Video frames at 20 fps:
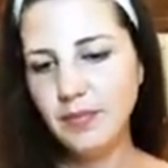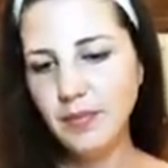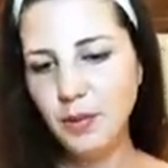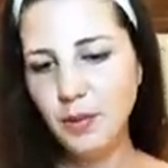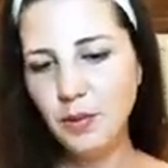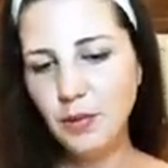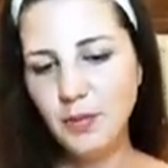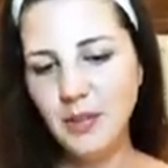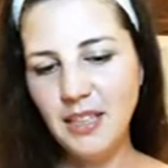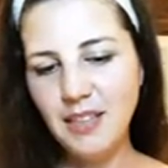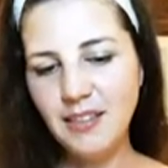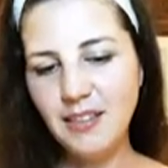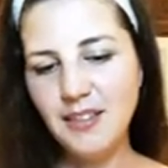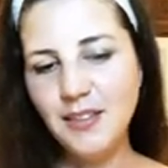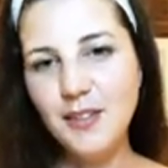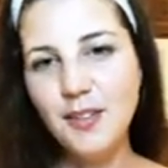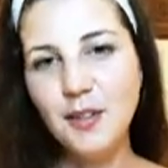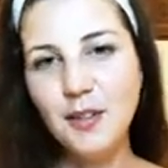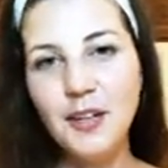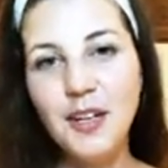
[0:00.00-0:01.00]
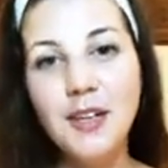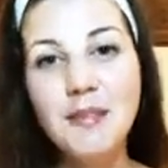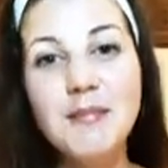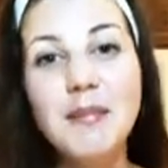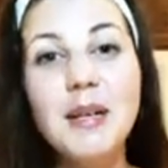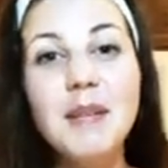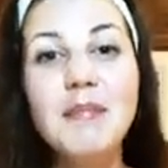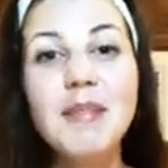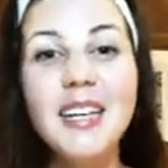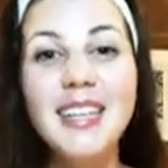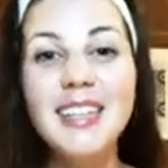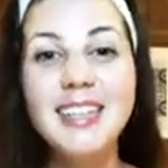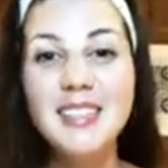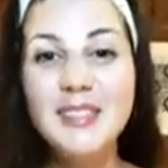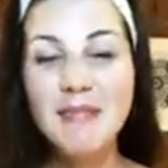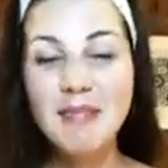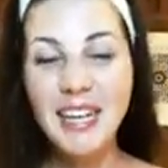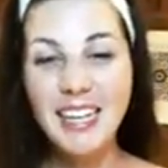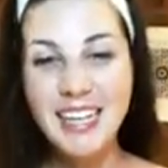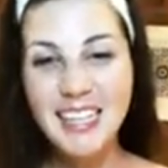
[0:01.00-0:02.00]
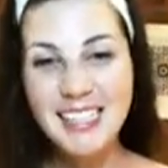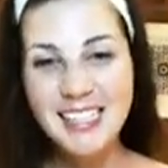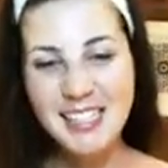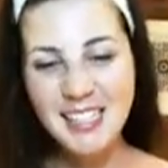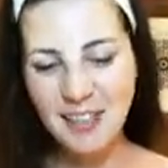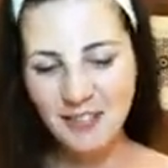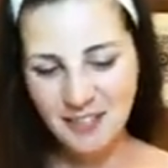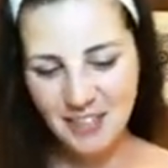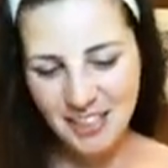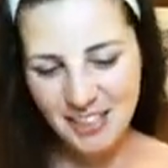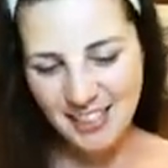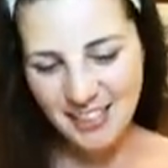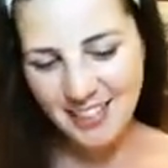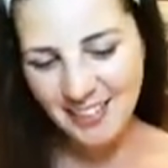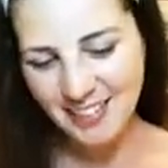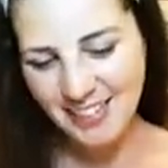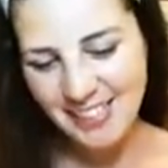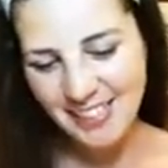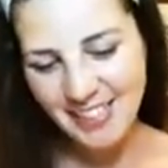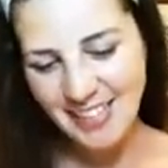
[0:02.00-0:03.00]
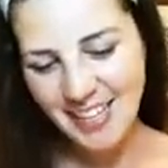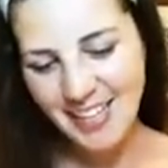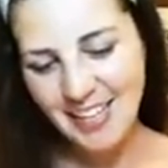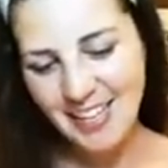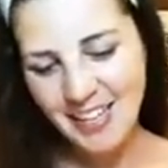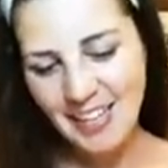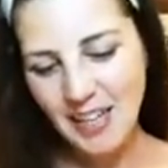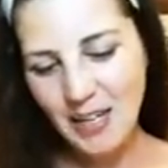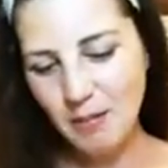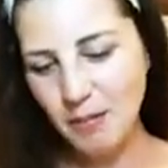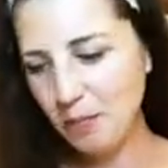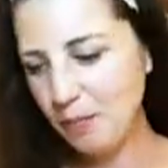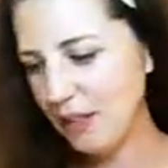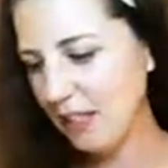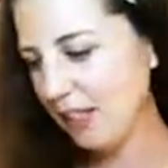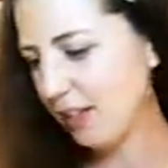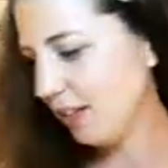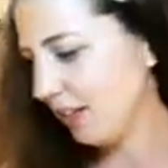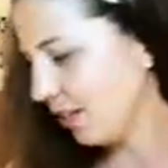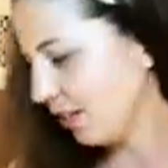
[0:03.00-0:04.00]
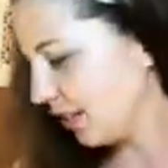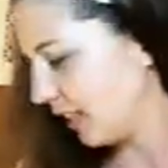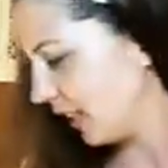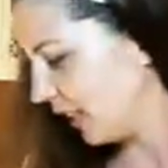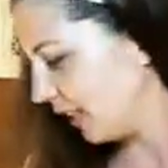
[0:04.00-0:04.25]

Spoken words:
Oh my god, sorry, my belly is making so much noise. I'm a bit hungry.